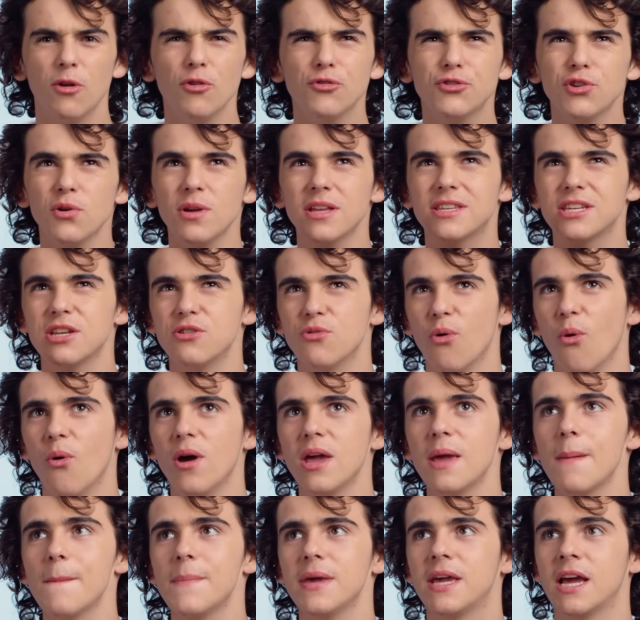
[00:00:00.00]
But also it's
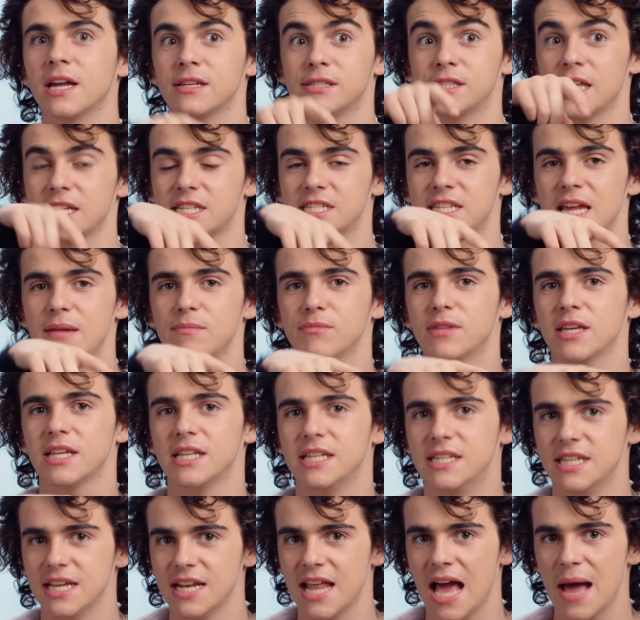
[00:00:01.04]
annoying because that same
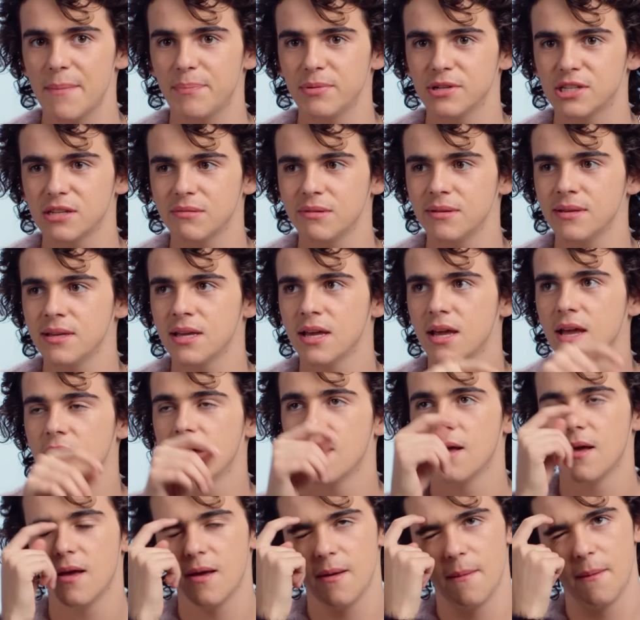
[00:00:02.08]
thing did happen to me
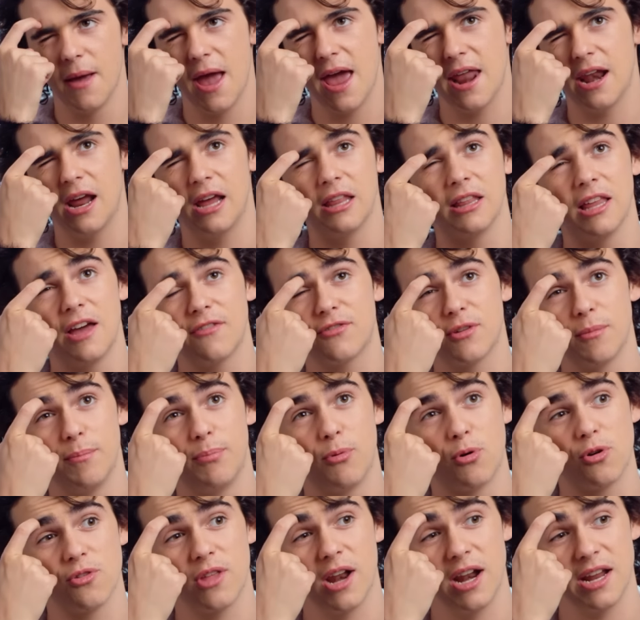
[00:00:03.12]
and I left a
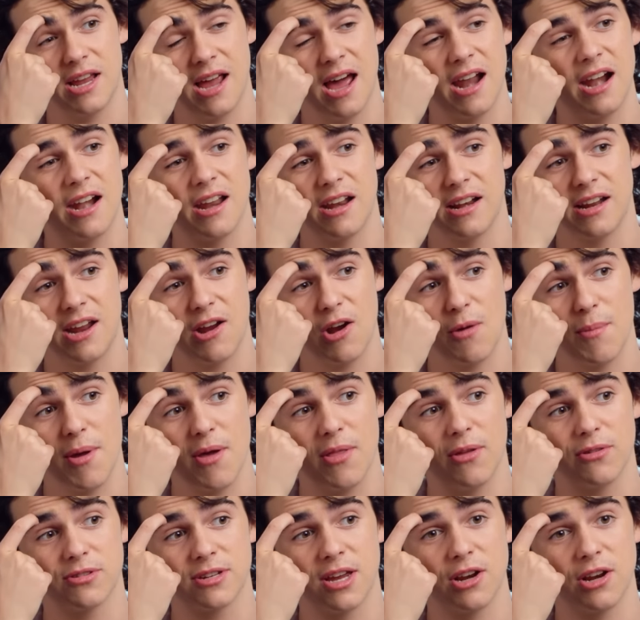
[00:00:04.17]
board that I kind of didn't care about, that